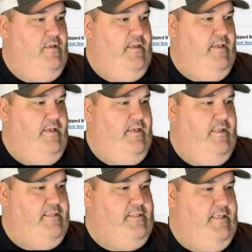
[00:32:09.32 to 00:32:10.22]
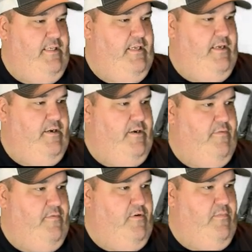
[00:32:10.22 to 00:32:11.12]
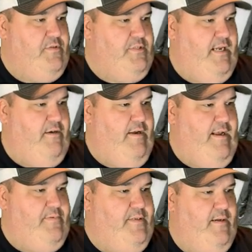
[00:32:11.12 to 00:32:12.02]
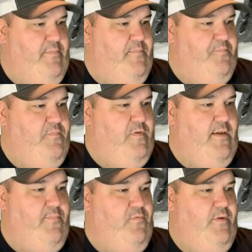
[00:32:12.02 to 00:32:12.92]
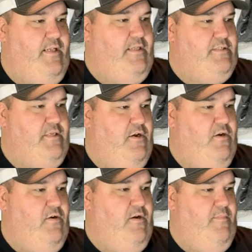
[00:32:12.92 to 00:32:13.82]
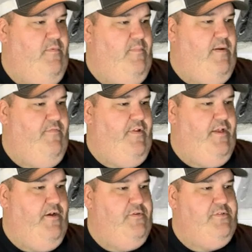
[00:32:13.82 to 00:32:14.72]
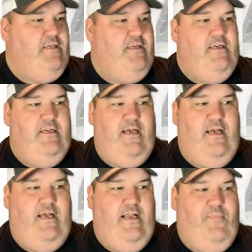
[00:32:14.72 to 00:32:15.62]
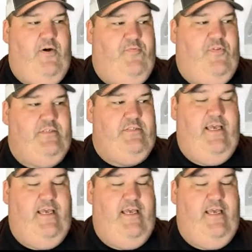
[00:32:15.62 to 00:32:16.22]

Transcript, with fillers: And let's see here. We're almost got it wrapped up. A couple weeks ago on one of my videos, I bought this